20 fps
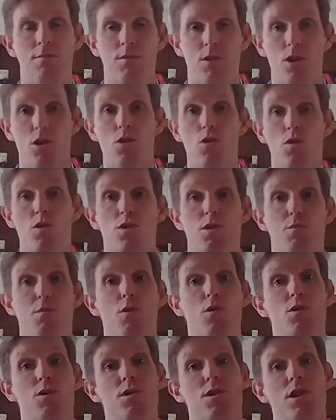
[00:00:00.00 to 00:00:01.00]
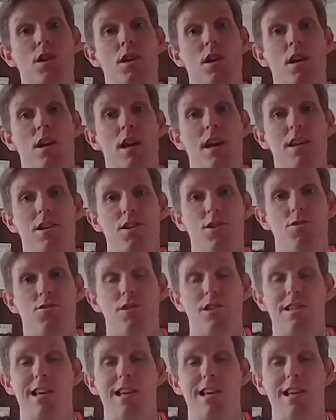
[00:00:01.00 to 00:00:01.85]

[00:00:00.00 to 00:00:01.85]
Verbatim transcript: to your sports industry,